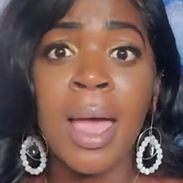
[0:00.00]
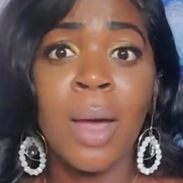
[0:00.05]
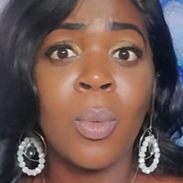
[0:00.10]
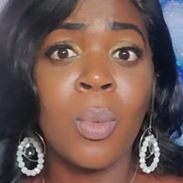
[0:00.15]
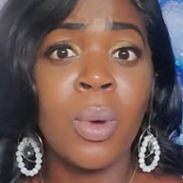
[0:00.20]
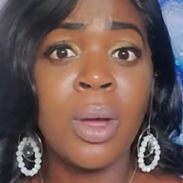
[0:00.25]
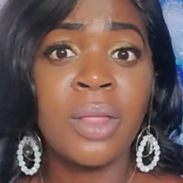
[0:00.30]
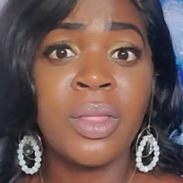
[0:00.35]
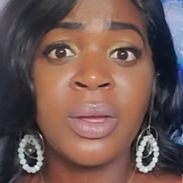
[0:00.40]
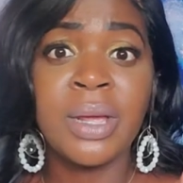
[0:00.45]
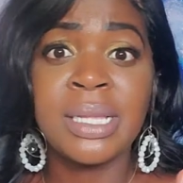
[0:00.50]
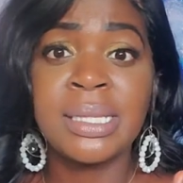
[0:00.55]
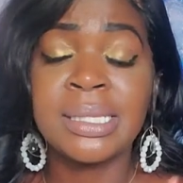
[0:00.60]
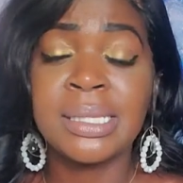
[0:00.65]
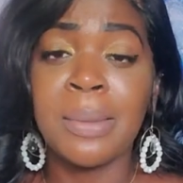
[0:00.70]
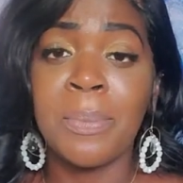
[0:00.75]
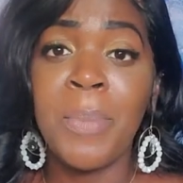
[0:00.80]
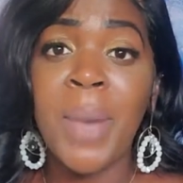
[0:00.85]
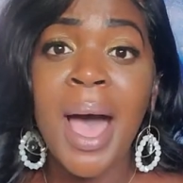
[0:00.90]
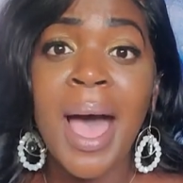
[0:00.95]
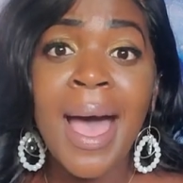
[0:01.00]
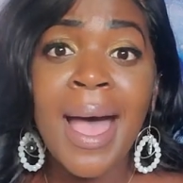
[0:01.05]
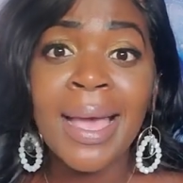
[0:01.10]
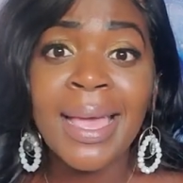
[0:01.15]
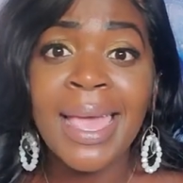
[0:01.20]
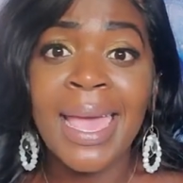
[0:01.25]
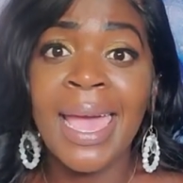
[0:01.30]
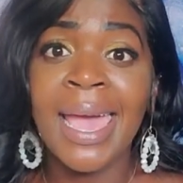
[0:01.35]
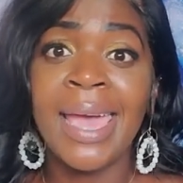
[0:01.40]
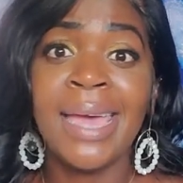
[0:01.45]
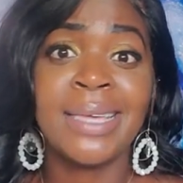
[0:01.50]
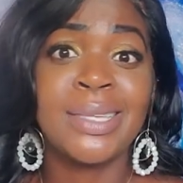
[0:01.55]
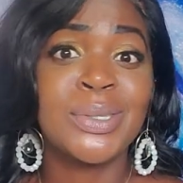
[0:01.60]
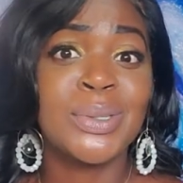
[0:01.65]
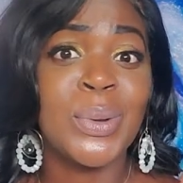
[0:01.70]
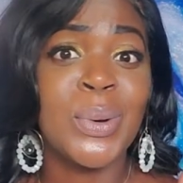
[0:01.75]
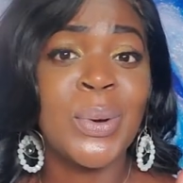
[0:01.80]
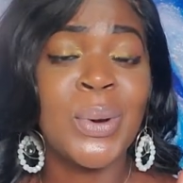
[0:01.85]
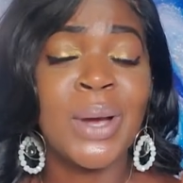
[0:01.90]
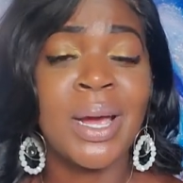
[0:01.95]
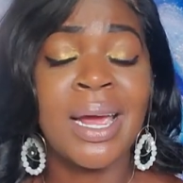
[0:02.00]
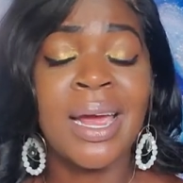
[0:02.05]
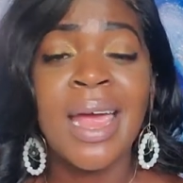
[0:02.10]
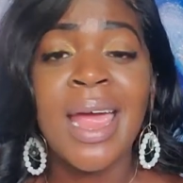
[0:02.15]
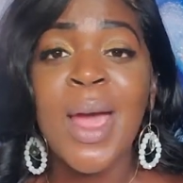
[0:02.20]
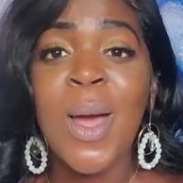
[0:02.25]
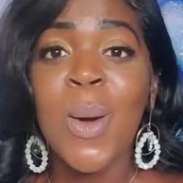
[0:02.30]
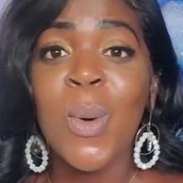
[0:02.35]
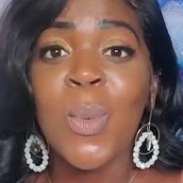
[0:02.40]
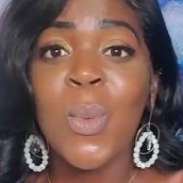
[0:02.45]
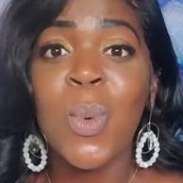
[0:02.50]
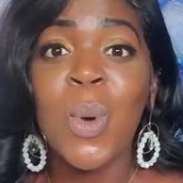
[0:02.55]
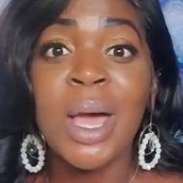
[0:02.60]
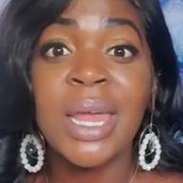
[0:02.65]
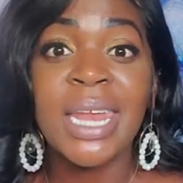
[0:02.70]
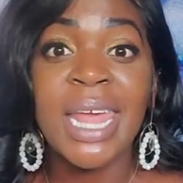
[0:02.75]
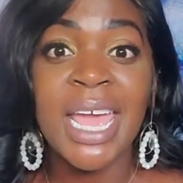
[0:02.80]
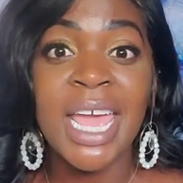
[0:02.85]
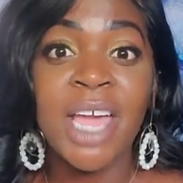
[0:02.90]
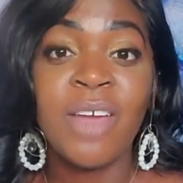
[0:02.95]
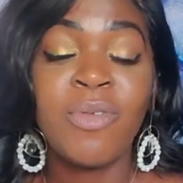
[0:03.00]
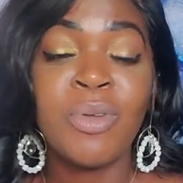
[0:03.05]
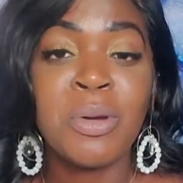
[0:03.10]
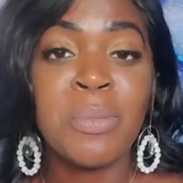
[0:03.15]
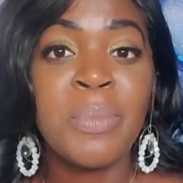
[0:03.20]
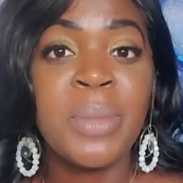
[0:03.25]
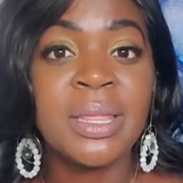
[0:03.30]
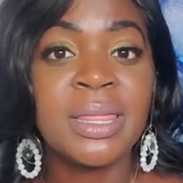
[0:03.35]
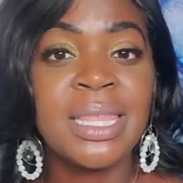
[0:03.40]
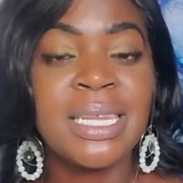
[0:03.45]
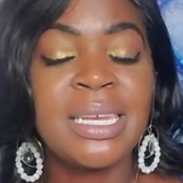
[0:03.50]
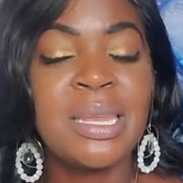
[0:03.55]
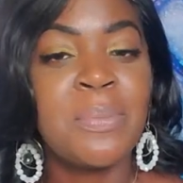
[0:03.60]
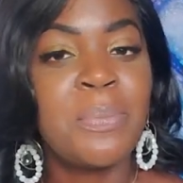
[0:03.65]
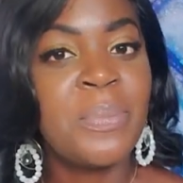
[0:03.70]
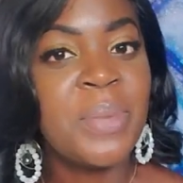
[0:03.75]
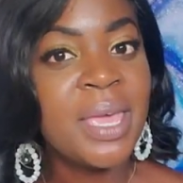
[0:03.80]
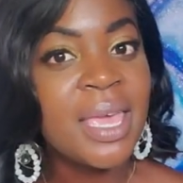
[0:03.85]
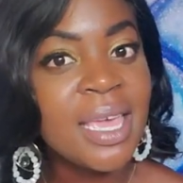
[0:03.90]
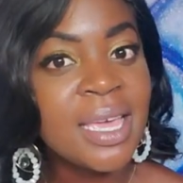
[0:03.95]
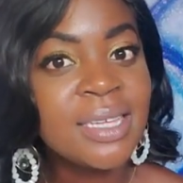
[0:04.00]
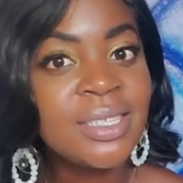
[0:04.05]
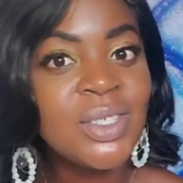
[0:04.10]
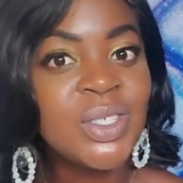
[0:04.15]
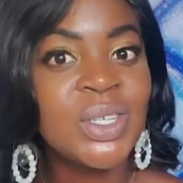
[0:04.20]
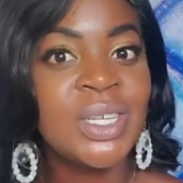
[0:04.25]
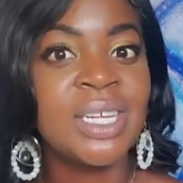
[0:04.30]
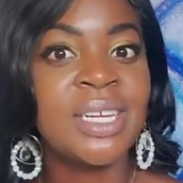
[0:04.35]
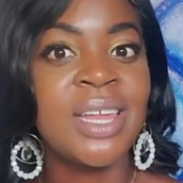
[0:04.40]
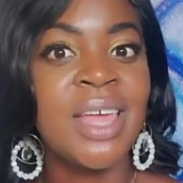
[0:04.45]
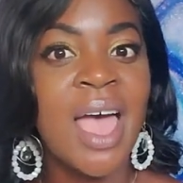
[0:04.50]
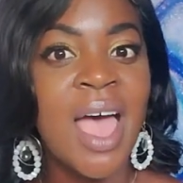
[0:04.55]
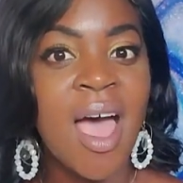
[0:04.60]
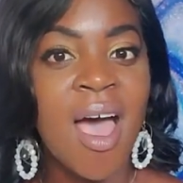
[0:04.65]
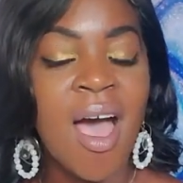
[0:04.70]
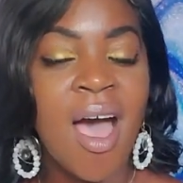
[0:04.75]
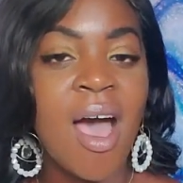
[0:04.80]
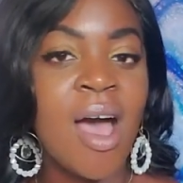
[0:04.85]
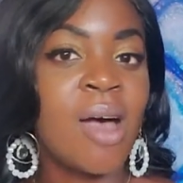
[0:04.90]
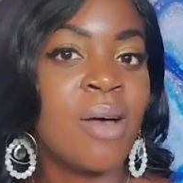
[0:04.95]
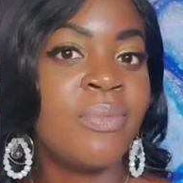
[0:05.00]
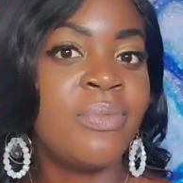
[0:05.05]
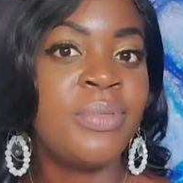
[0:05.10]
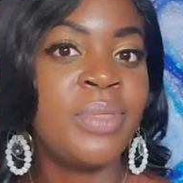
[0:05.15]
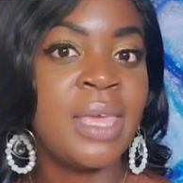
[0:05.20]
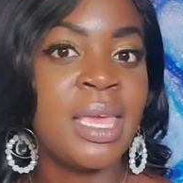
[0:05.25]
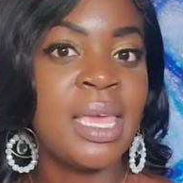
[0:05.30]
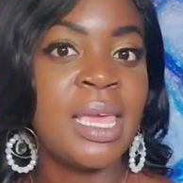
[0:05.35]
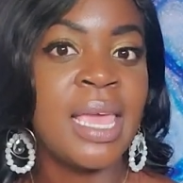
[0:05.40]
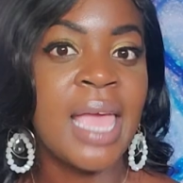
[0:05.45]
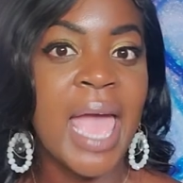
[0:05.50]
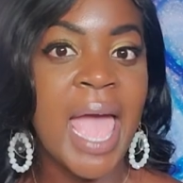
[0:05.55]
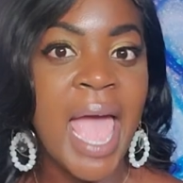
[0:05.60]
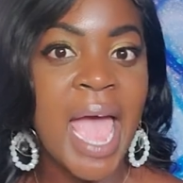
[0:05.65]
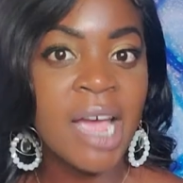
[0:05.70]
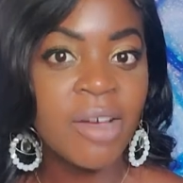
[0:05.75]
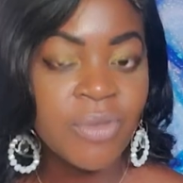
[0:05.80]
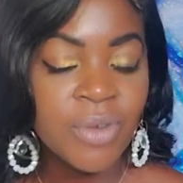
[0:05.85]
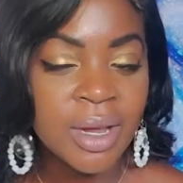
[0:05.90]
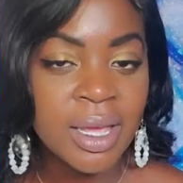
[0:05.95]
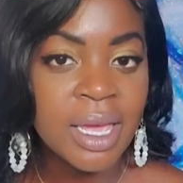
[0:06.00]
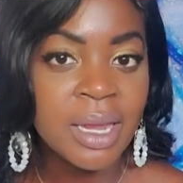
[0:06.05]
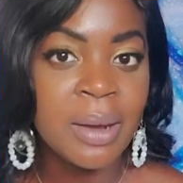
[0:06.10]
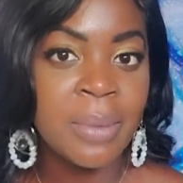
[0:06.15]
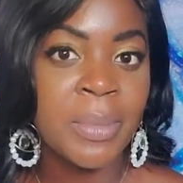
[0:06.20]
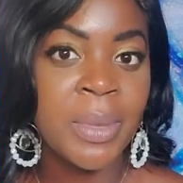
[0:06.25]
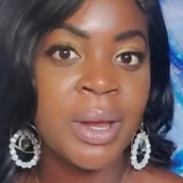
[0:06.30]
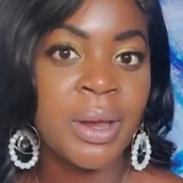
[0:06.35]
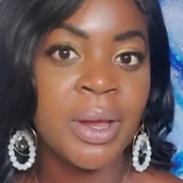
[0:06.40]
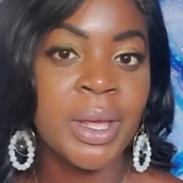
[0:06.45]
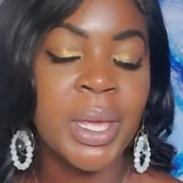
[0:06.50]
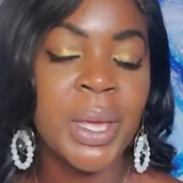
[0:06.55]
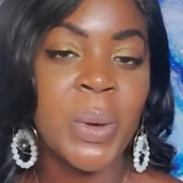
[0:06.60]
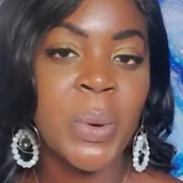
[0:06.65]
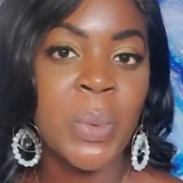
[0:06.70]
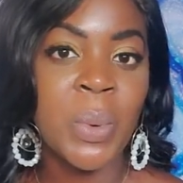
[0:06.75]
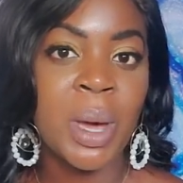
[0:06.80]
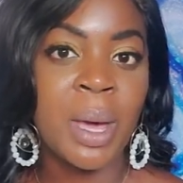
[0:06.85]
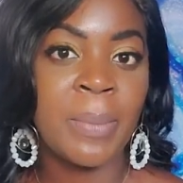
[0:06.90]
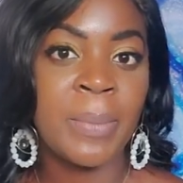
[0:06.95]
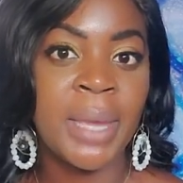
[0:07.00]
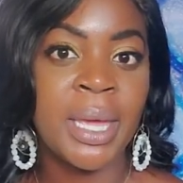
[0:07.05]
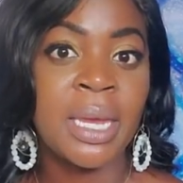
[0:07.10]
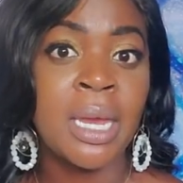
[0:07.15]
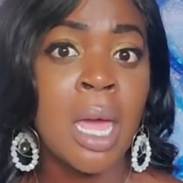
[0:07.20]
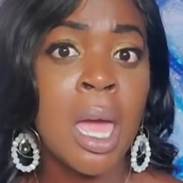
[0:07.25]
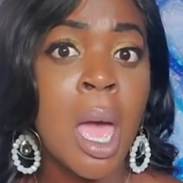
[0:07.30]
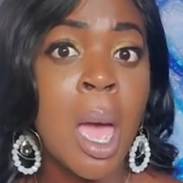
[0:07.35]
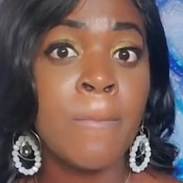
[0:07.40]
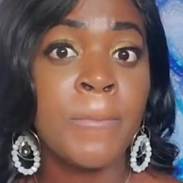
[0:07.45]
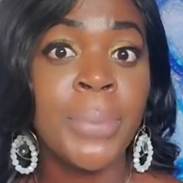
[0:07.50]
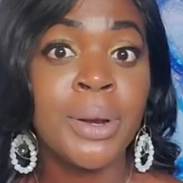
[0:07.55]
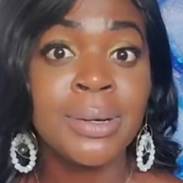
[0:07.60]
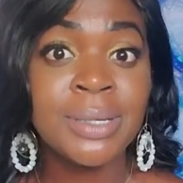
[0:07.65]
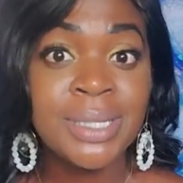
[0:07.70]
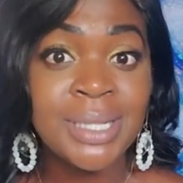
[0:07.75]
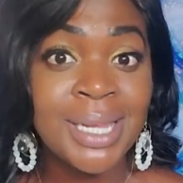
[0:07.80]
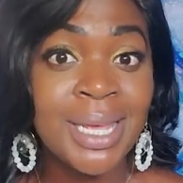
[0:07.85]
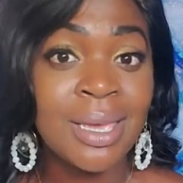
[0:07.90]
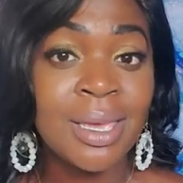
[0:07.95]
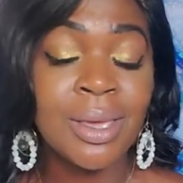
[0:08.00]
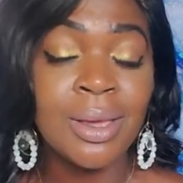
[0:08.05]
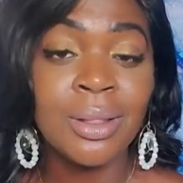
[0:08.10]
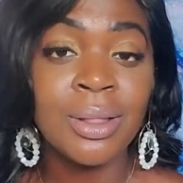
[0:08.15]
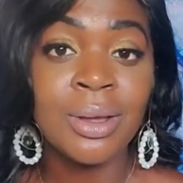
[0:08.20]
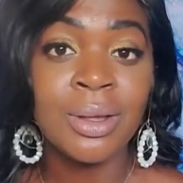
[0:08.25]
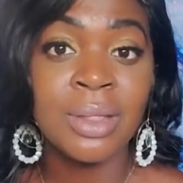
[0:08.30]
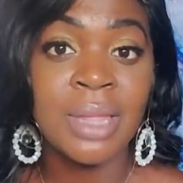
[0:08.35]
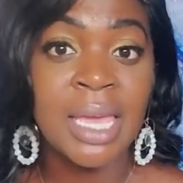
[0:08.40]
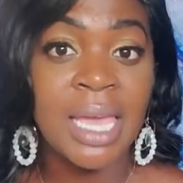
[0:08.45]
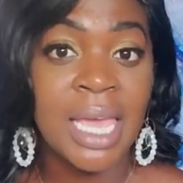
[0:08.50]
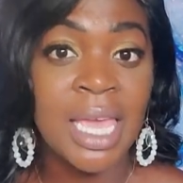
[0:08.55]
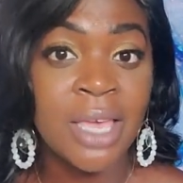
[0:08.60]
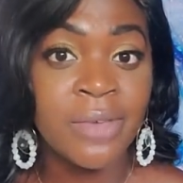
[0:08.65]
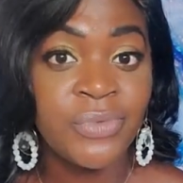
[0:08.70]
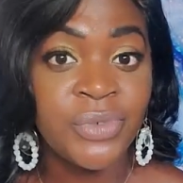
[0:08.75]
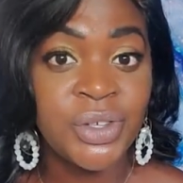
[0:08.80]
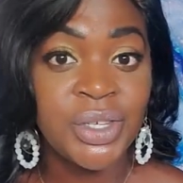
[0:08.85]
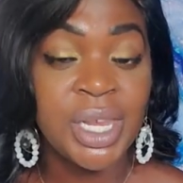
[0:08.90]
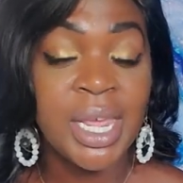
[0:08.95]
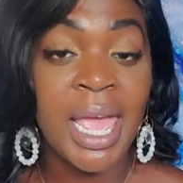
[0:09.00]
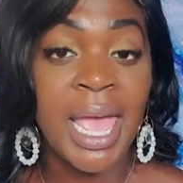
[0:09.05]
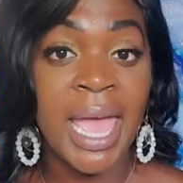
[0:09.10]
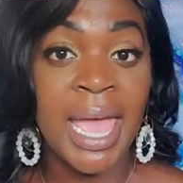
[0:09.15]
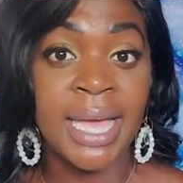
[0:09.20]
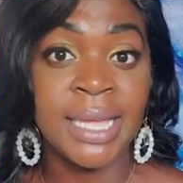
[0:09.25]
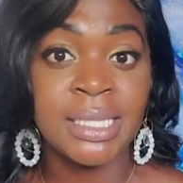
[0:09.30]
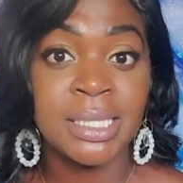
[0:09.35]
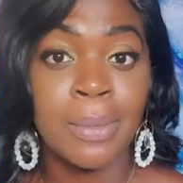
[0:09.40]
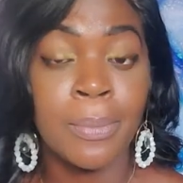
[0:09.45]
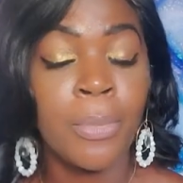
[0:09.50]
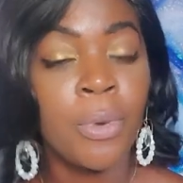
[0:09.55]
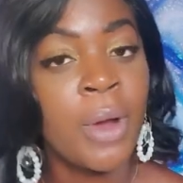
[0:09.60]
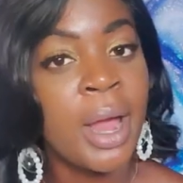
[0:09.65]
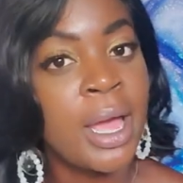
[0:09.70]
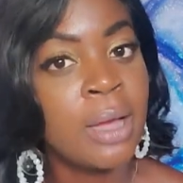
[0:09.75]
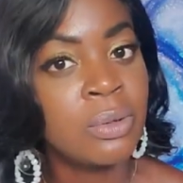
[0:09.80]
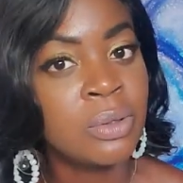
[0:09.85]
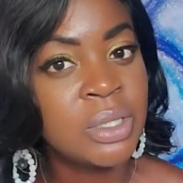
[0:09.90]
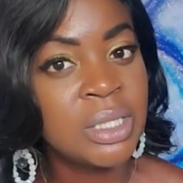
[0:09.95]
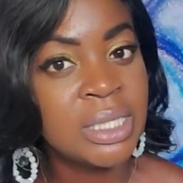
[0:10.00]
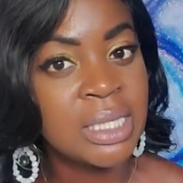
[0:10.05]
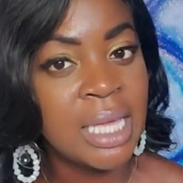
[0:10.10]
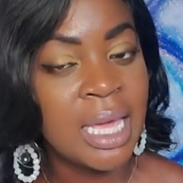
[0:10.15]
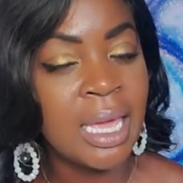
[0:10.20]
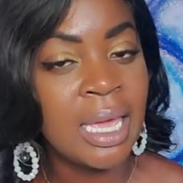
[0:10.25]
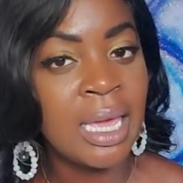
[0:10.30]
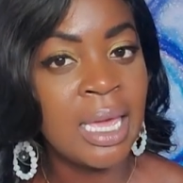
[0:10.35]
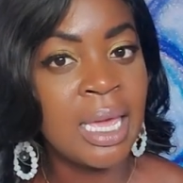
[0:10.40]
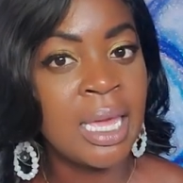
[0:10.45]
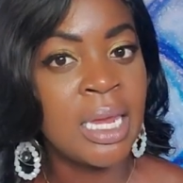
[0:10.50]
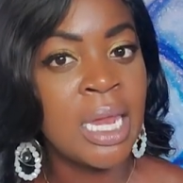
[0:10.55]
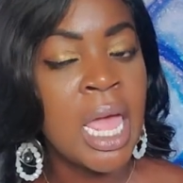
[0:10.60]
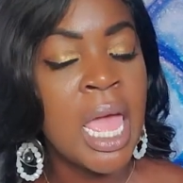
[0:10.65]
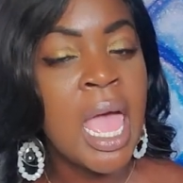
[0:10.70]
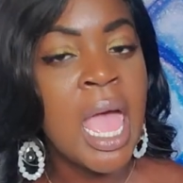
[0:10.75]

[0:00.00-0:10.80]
whether it's a podcast or whatever, but the depiction of the African American woman particularly if she has brown skin,